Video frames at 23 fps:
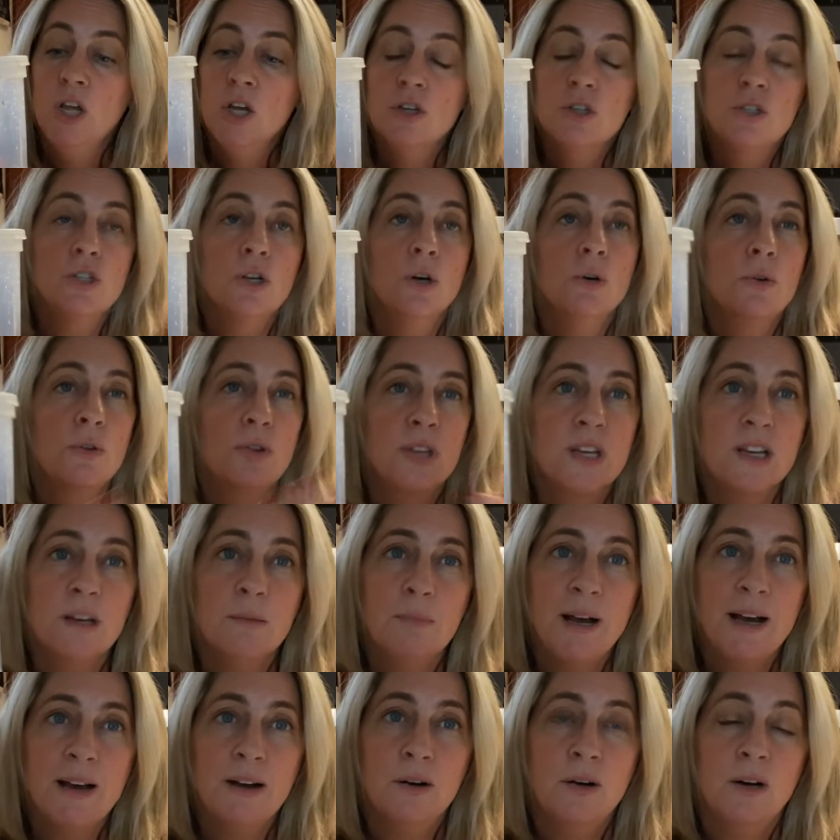So think
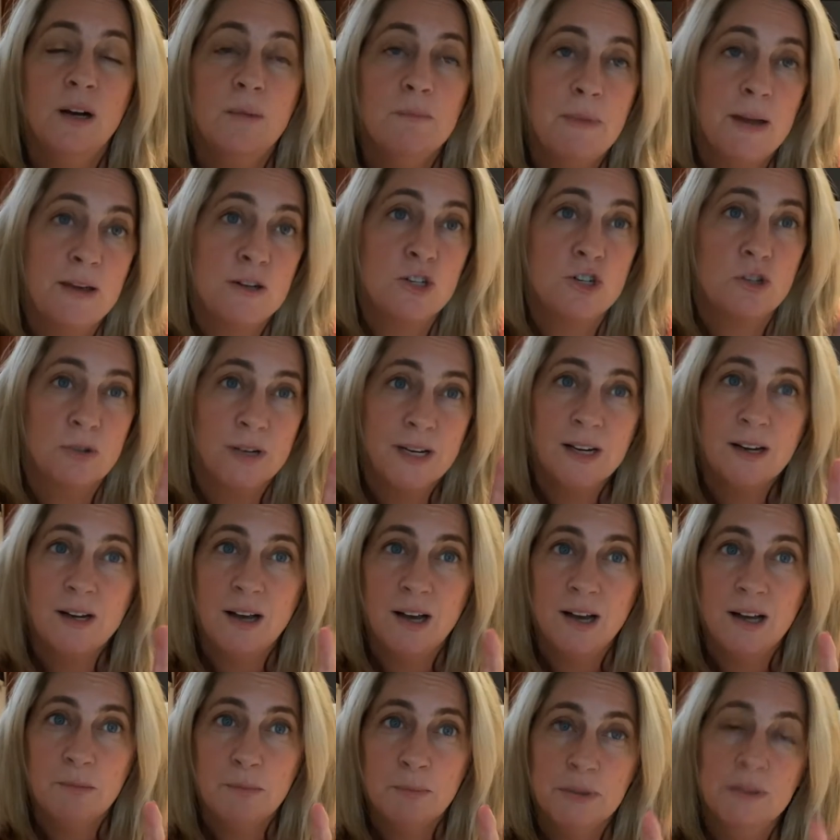about a measuring
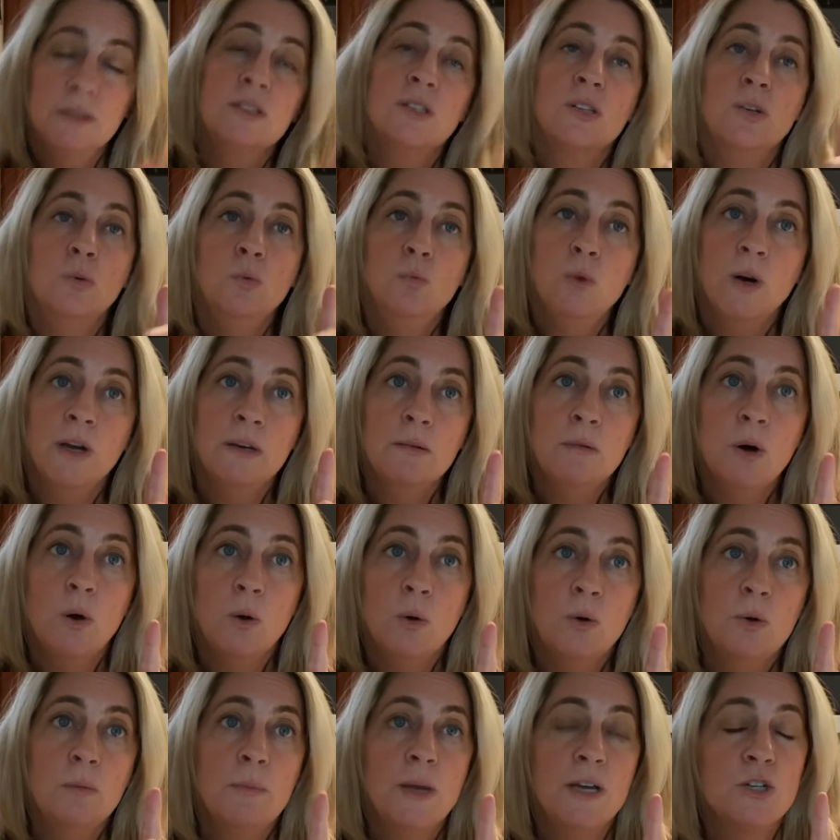cup, so one
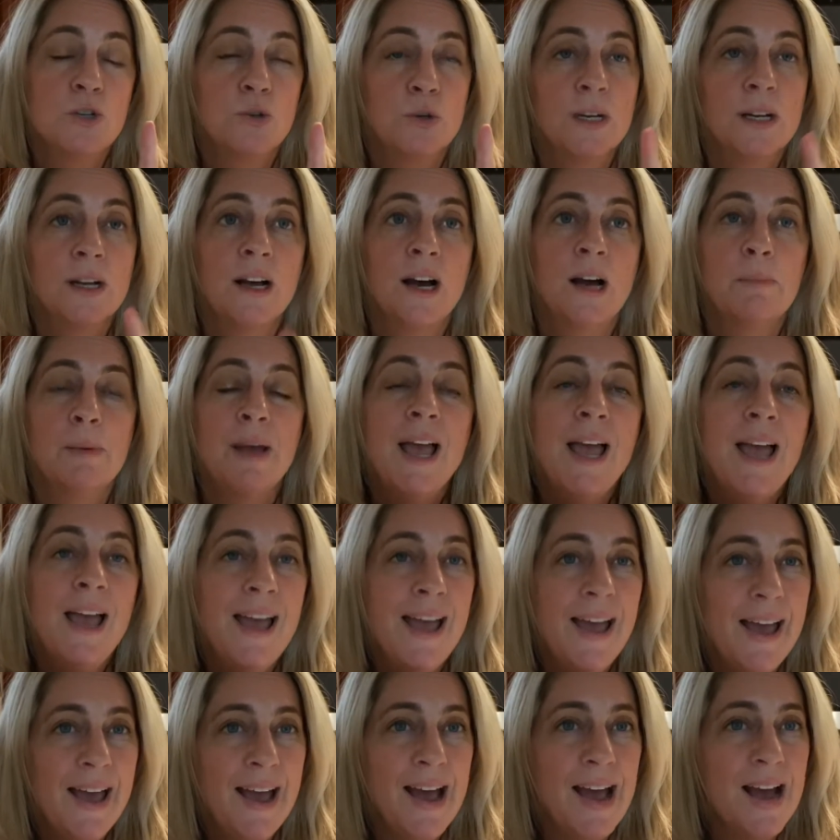whole measuring cup.
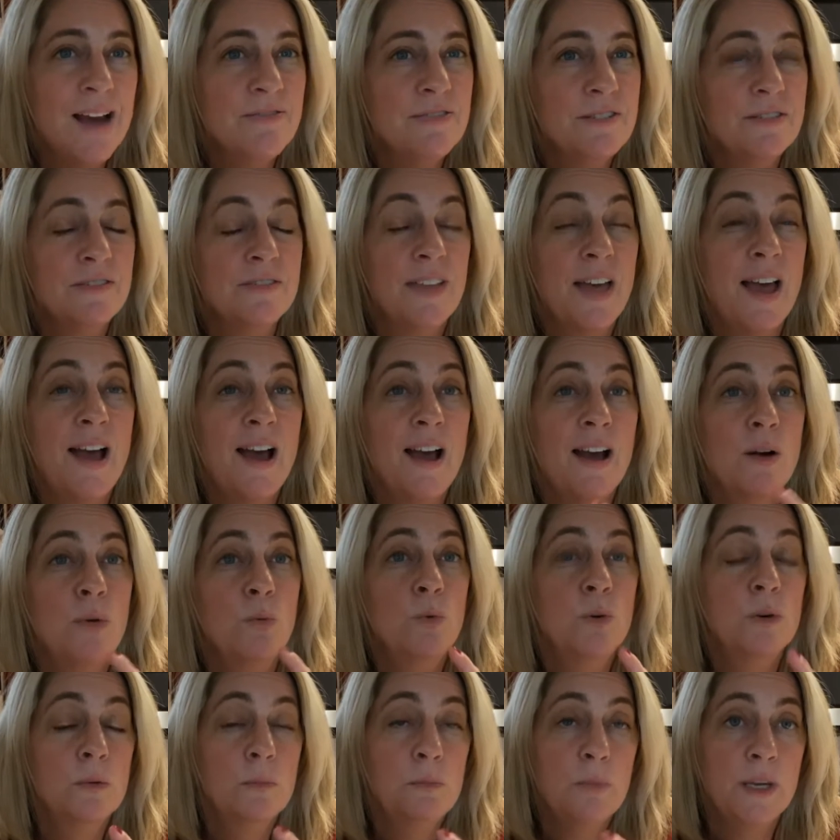Half of that
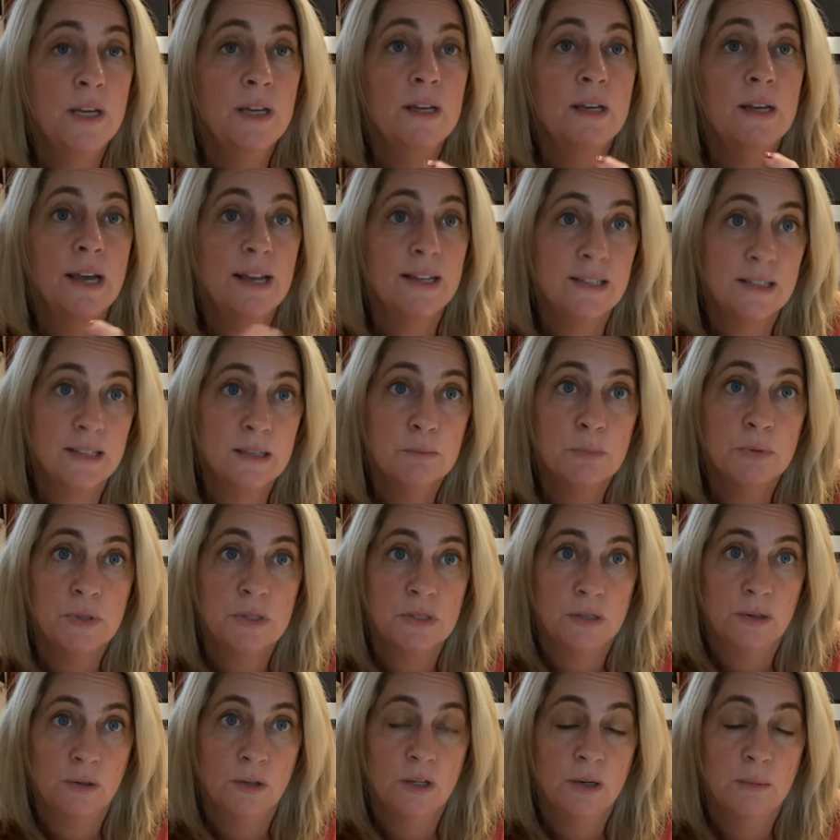will be a simple
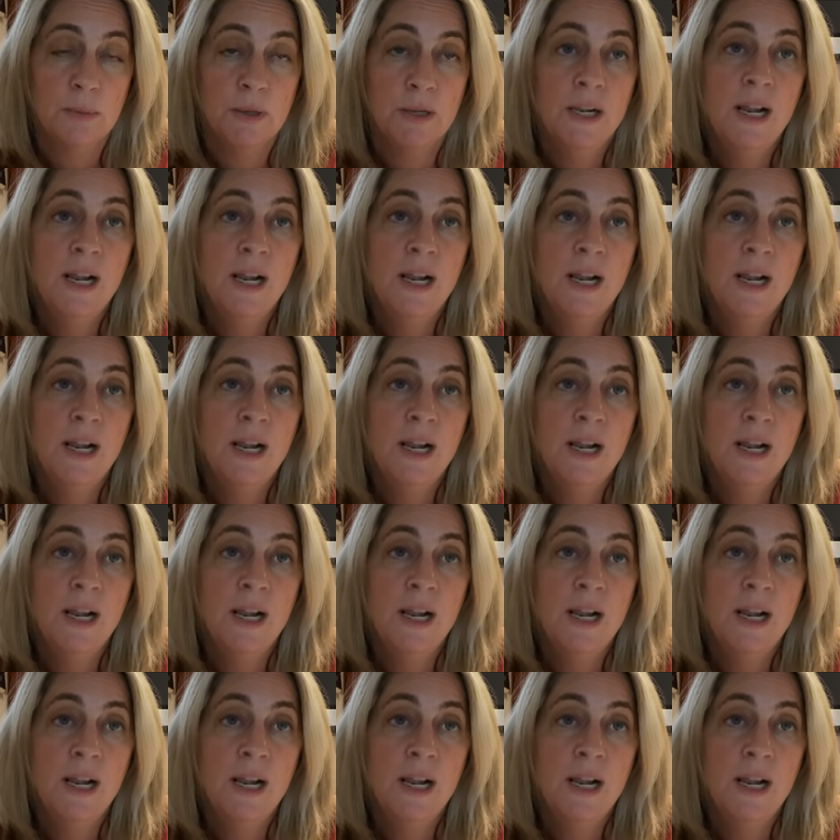syrup.